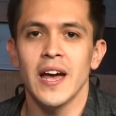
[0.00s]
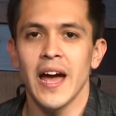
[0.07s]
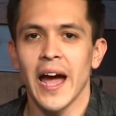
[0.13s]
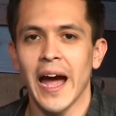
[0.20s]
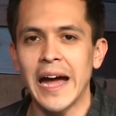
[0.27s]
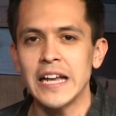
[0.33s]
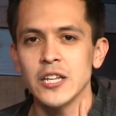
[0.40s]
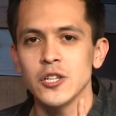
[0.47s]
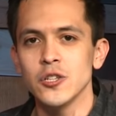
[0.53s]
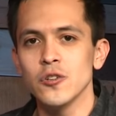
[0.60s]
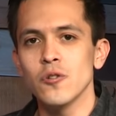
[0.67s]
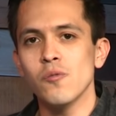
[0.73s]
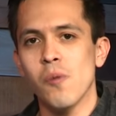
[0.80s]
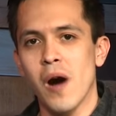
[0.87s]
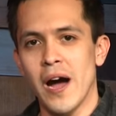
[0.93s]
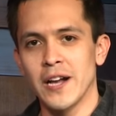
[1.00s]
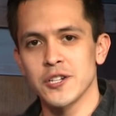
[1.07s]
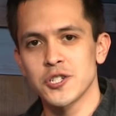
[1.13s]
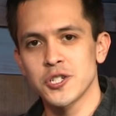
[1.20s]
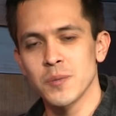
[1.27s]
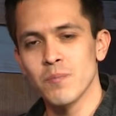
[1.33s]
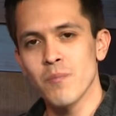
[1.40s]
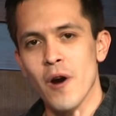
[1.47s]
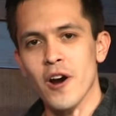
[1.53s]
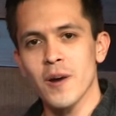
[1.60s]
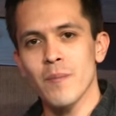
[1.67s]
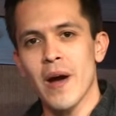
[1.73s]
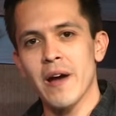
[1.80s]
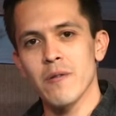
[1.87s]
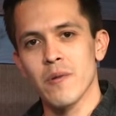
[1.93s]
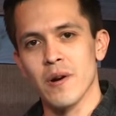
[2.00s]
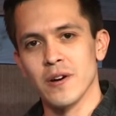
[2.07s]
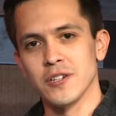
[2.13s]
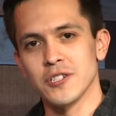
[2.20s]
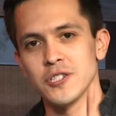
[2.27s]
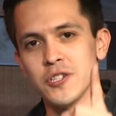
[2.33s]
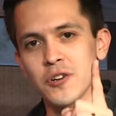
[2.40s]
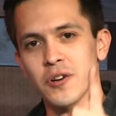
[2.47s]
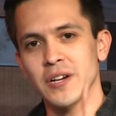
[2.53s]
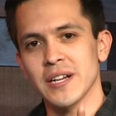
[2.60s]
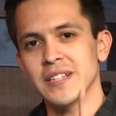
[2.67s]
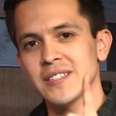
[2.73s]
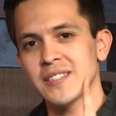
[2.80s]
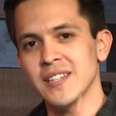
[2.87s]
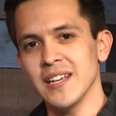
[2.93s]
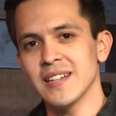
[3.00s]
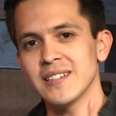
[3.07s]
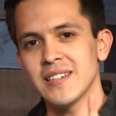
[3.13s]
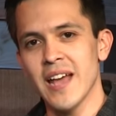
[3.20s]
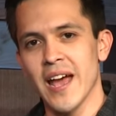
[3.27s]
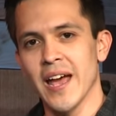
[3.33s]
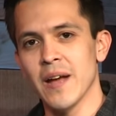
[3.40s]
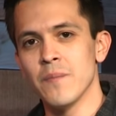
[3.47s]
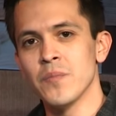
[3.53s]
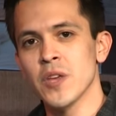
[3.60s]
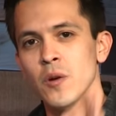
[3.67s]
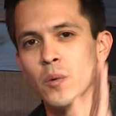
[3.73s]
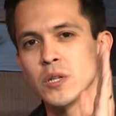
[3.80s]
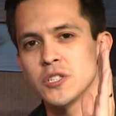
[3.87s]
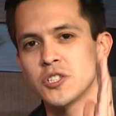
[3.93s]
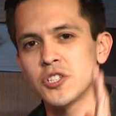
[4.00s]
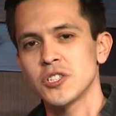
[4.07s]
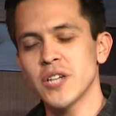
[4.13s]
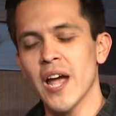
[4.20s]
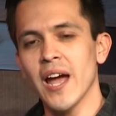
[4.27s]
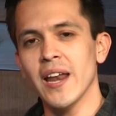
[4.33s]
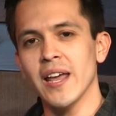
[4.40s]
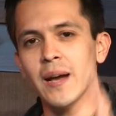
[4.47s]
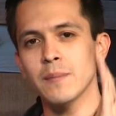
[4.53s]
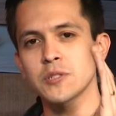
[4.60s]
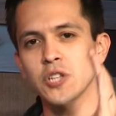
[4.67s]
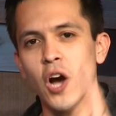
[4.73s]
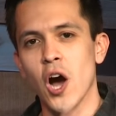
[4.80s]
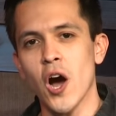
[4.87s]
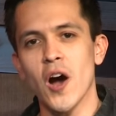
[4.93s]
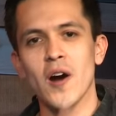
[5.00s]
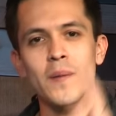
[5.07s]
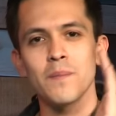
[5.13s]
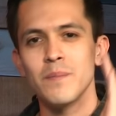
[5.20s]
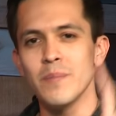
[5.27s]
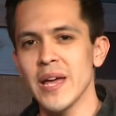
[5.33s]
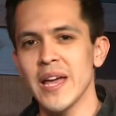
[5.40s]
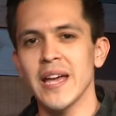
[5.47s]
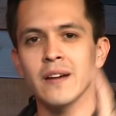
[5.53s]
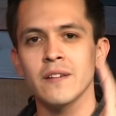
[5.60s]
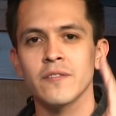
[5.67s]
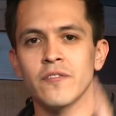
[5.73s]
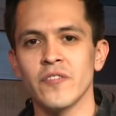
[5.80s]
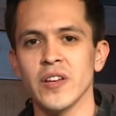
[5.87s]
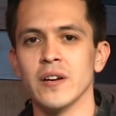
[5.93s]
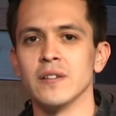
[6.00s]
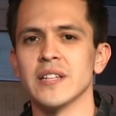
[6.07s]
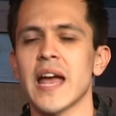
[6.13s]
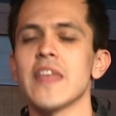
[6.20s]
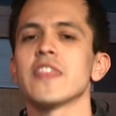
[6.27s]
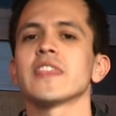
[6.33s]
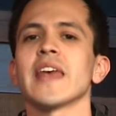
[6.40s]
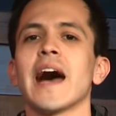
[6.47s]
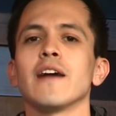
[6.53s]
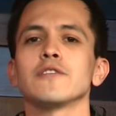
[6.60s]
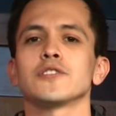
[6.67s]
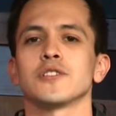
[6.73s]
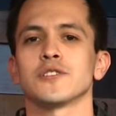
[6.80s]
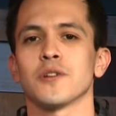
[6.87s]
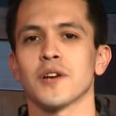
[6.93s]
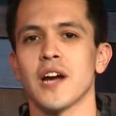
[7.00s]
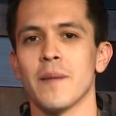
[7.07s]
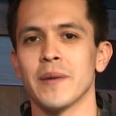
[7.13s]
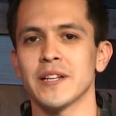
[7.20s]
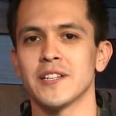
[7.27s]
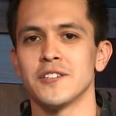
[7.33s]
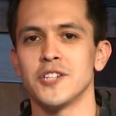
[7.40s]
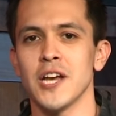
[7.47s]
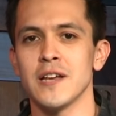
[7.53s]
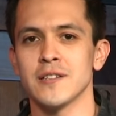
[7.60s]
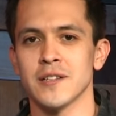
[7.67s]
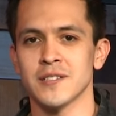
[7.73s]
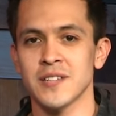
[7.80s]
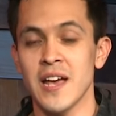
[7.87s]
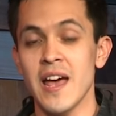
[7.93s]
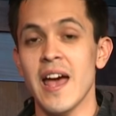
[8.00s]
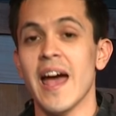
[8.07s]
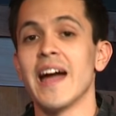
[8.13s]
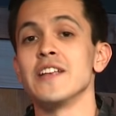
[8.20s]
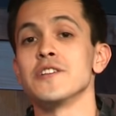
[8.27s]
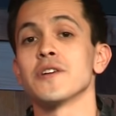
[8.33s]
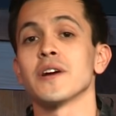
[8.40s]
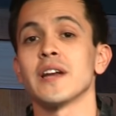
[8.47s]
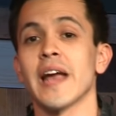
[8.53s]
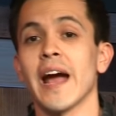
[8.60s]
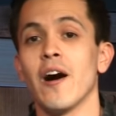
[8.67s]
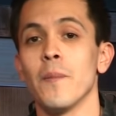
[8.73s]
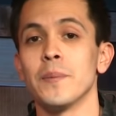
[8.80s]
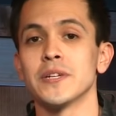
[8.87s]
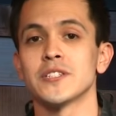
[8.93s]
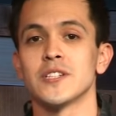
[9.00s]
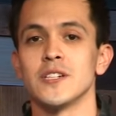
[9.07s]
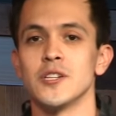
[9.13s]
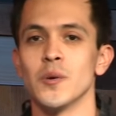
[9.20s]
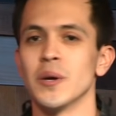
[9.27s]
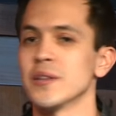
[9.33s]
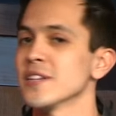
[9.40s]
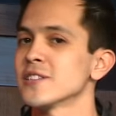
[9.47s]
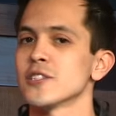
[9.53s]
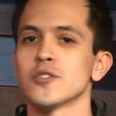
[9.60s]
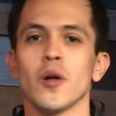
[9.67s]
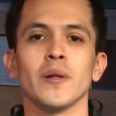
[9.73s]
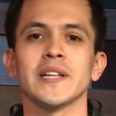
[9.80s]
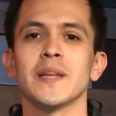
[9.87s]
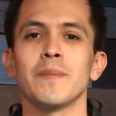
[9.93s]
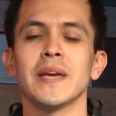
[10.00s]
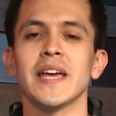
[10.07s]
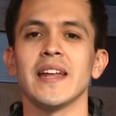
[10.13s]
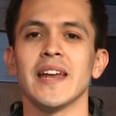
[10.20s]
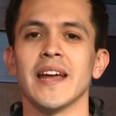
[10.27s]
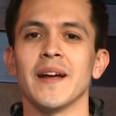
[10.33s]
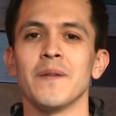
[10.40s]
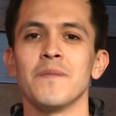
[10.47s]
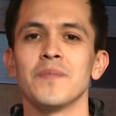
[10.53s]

And you watch, mark my words, you're going to see a day when stadiums are being filled and thousands are coming to Jesus, and you're going to help us to do it. This is only the beginning.